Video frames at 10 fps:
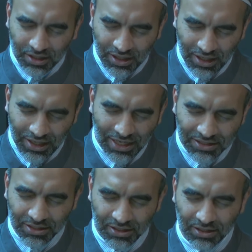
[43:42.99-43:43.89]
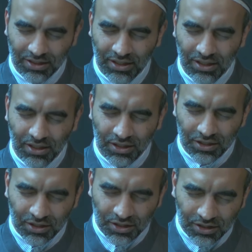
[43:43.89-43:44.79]
connected
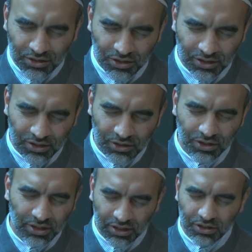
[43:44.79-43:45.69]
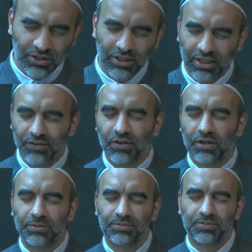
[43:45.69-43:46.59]
to, to, the, to the giver.